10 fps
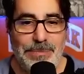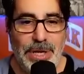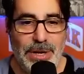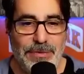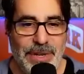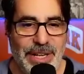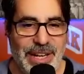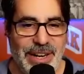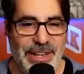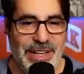Beautiful. And look
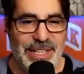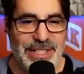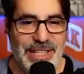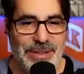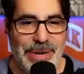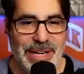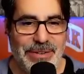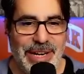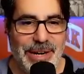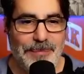at it. Look at Randle
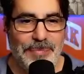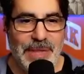right here.